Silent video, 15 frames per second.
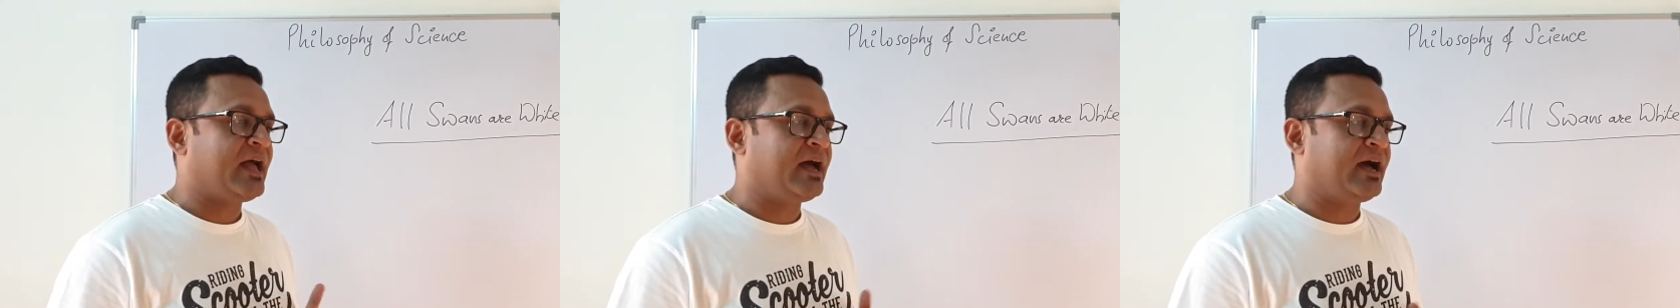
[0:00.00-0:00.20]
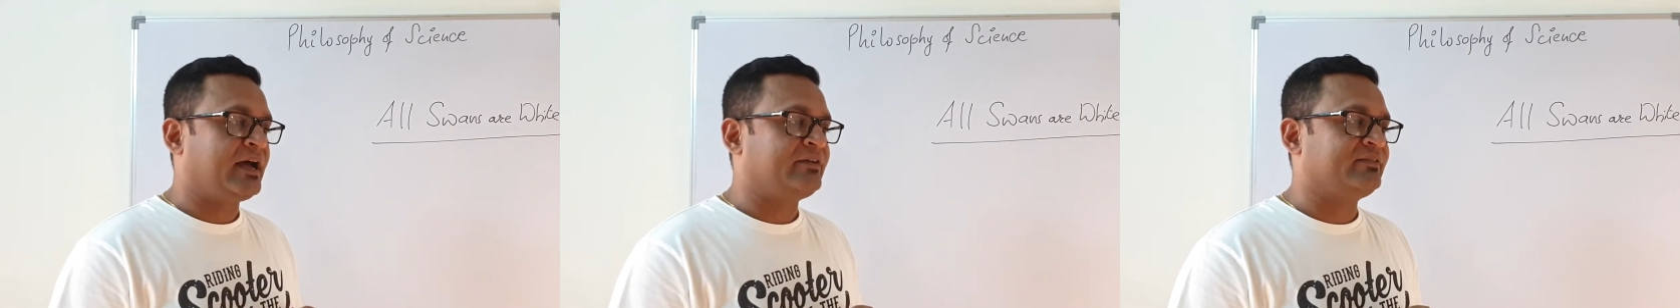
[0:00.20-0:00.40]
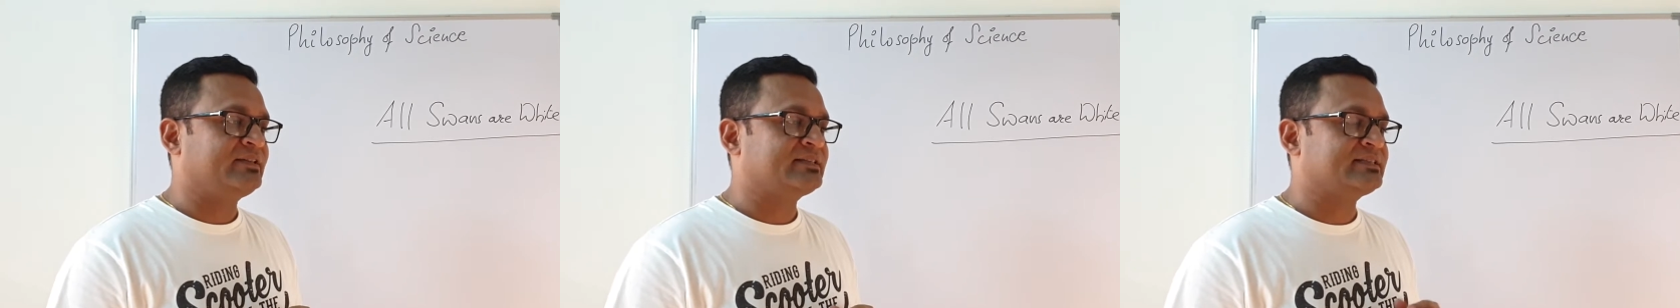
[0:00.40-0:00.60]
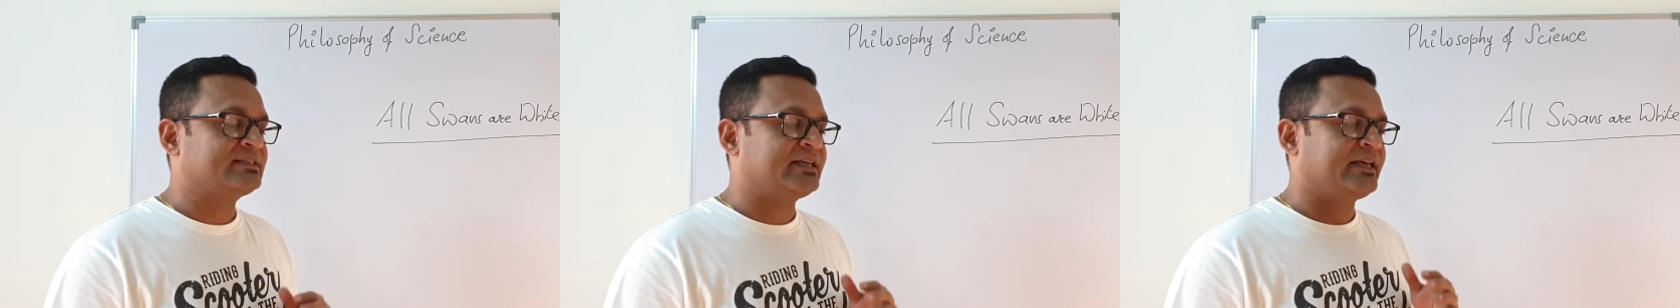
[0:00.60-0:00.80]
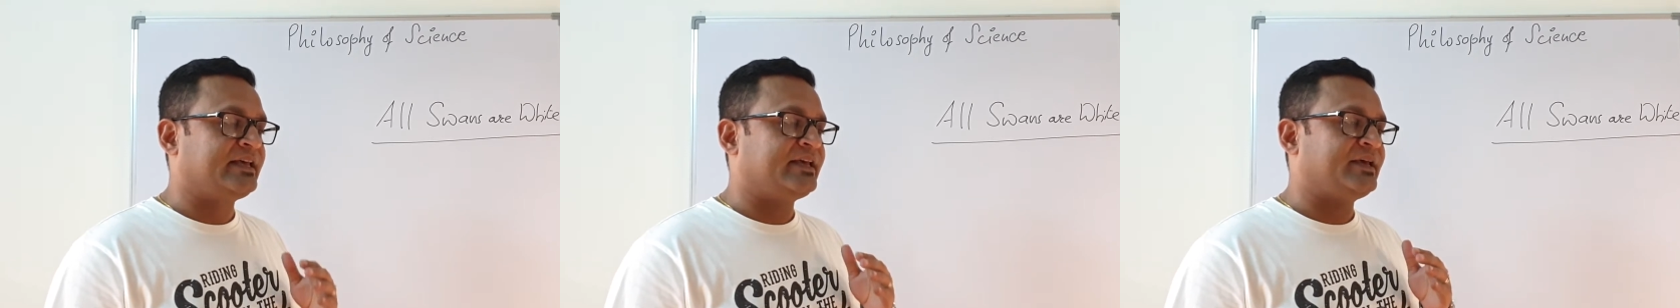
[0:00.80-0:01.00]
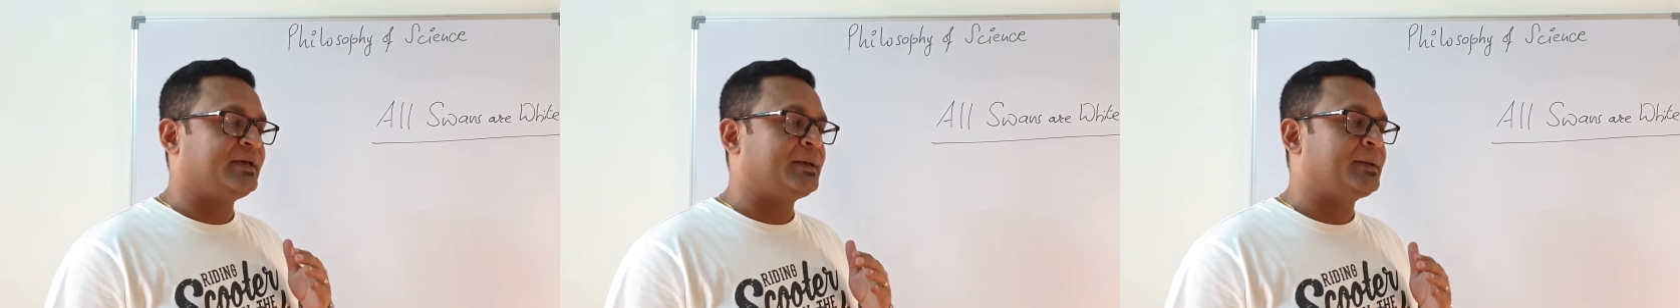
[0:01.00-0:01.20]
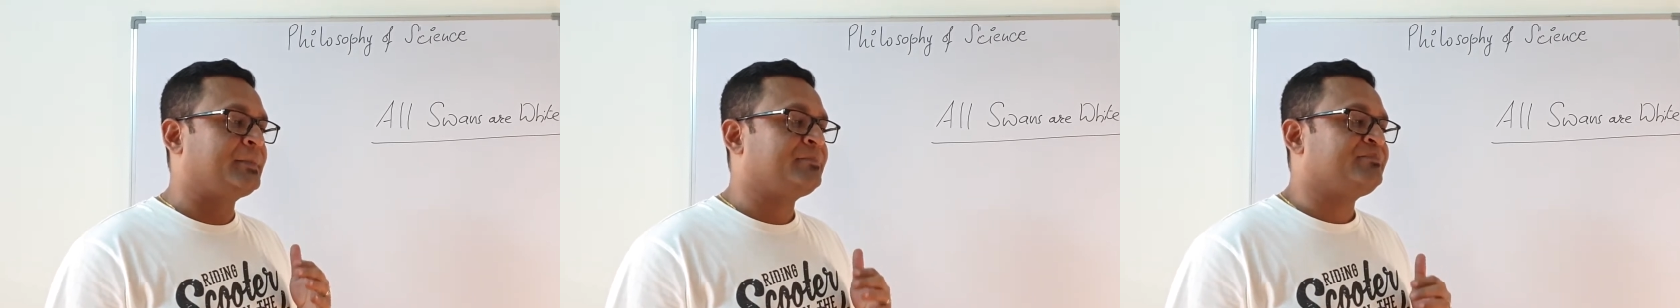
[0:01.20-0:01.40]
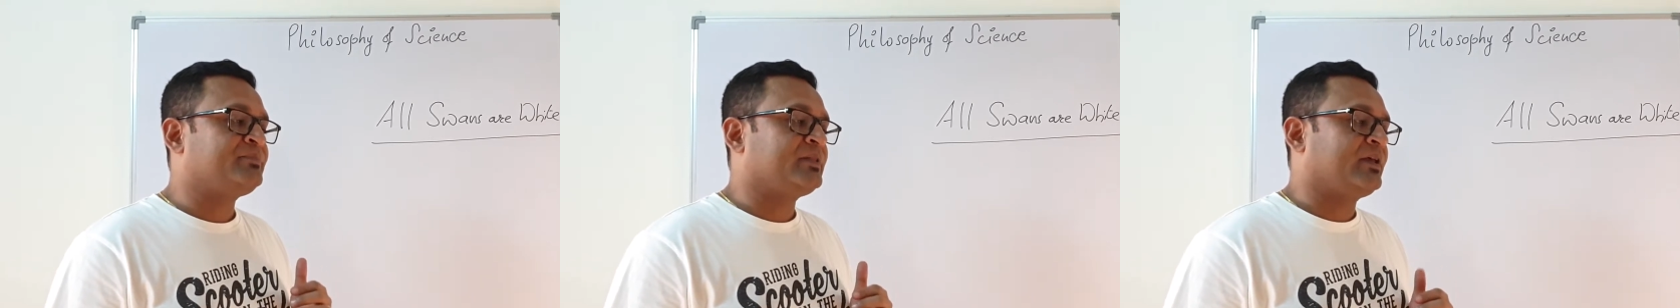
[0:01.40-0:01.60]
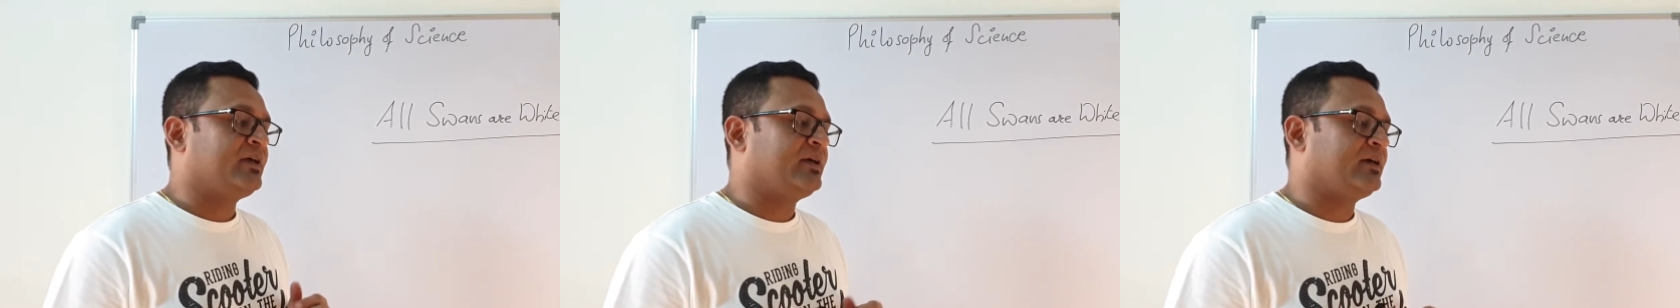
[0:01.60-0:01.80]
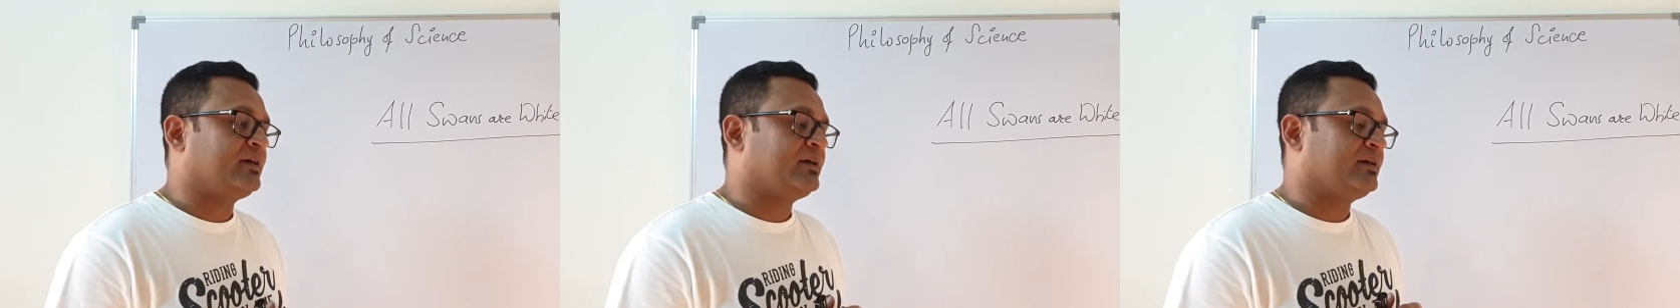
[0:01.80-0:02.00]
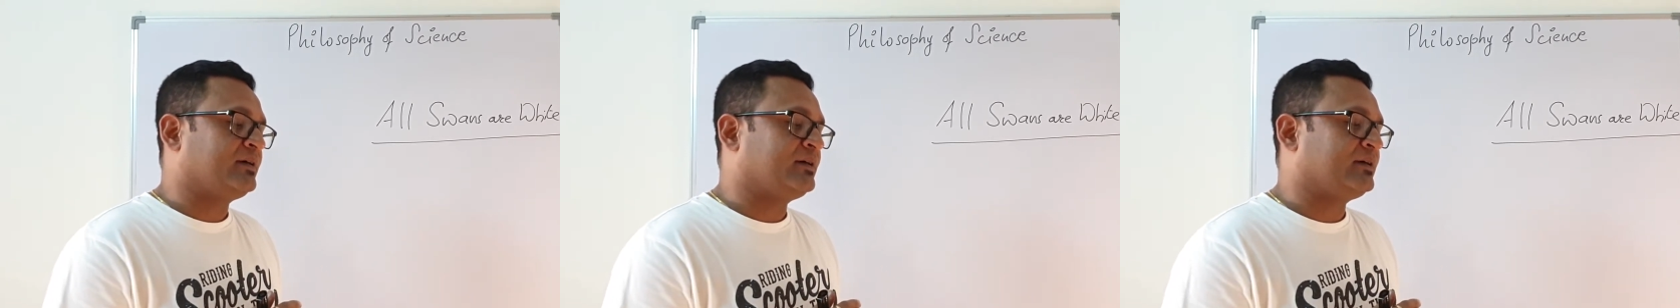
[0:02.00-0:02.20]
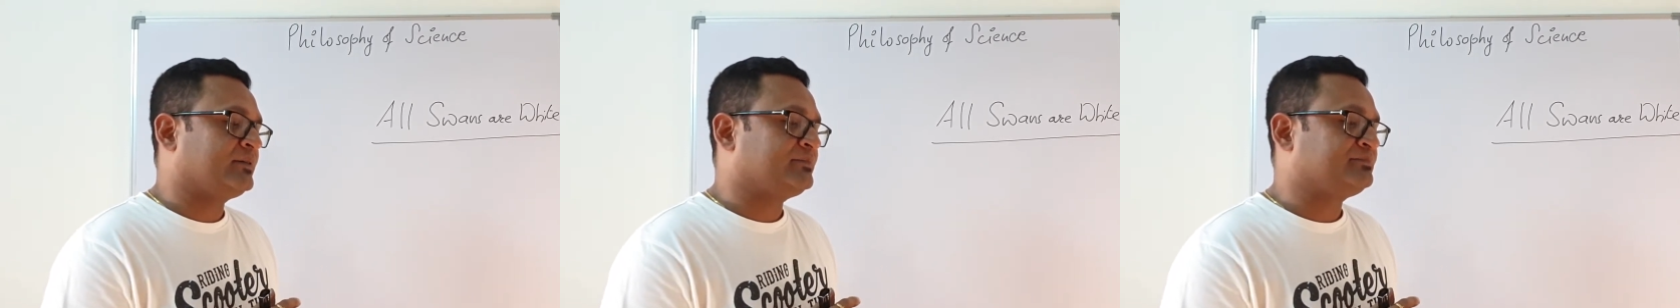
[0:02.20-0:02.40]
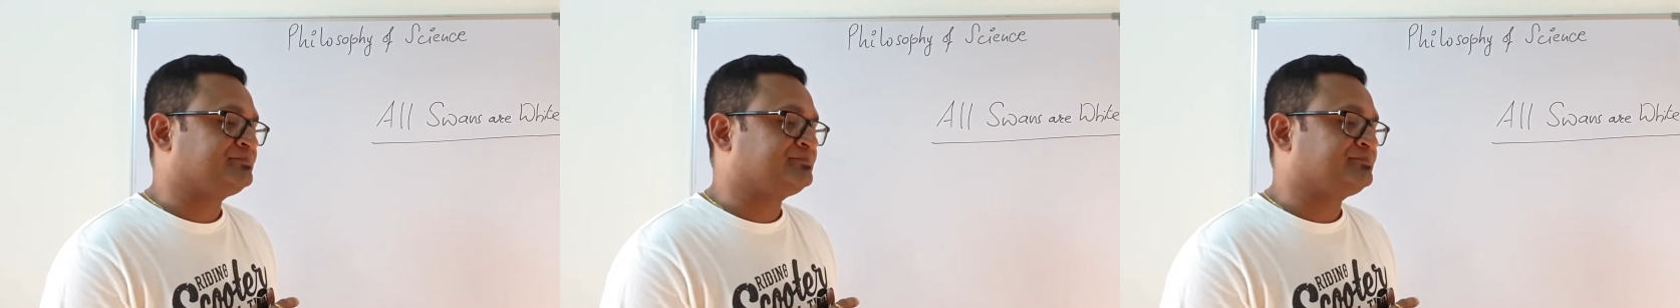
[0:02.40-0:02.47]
I will say, uh,